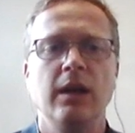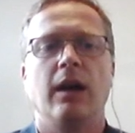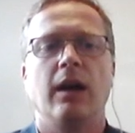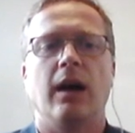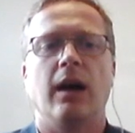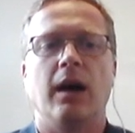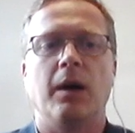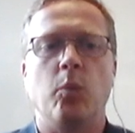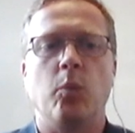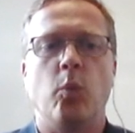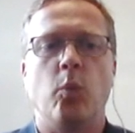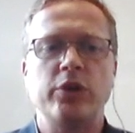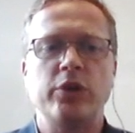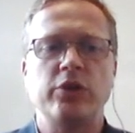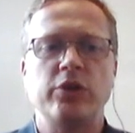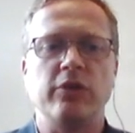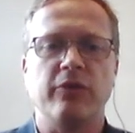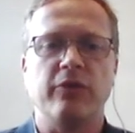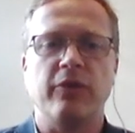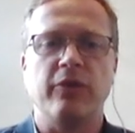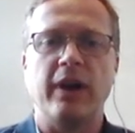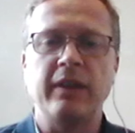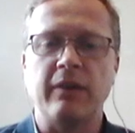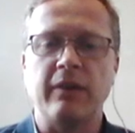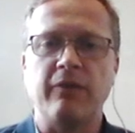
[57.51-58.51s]
Once you
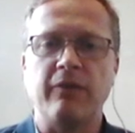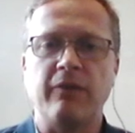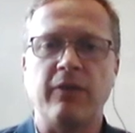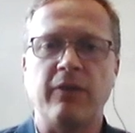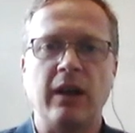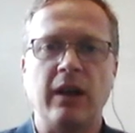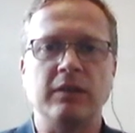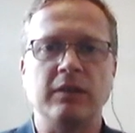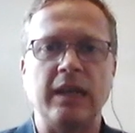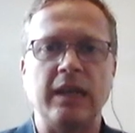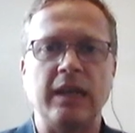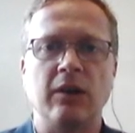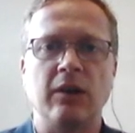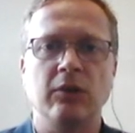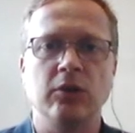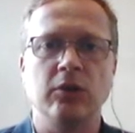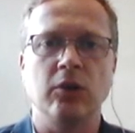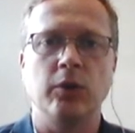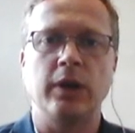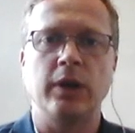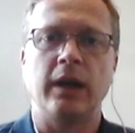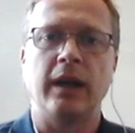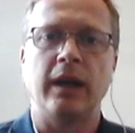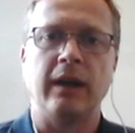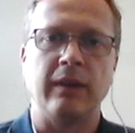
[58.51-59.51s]
find that file,
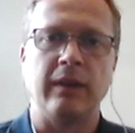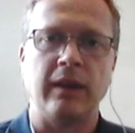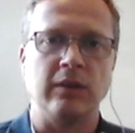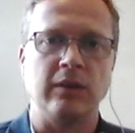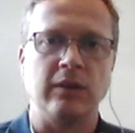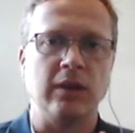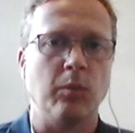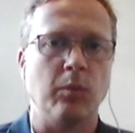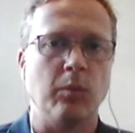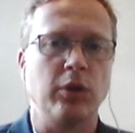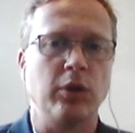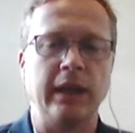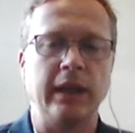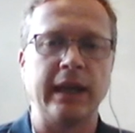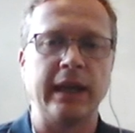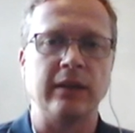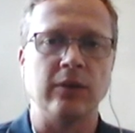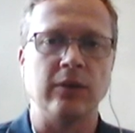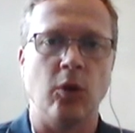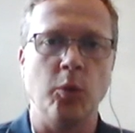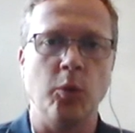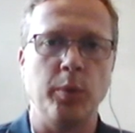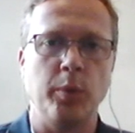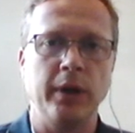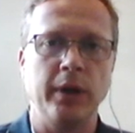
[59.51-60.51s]
download it and then double click it
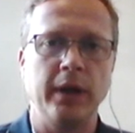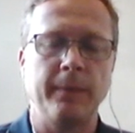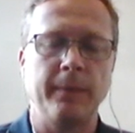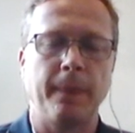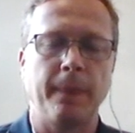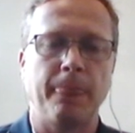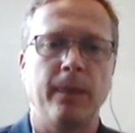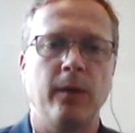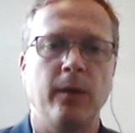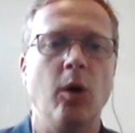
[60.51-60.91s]
to open it.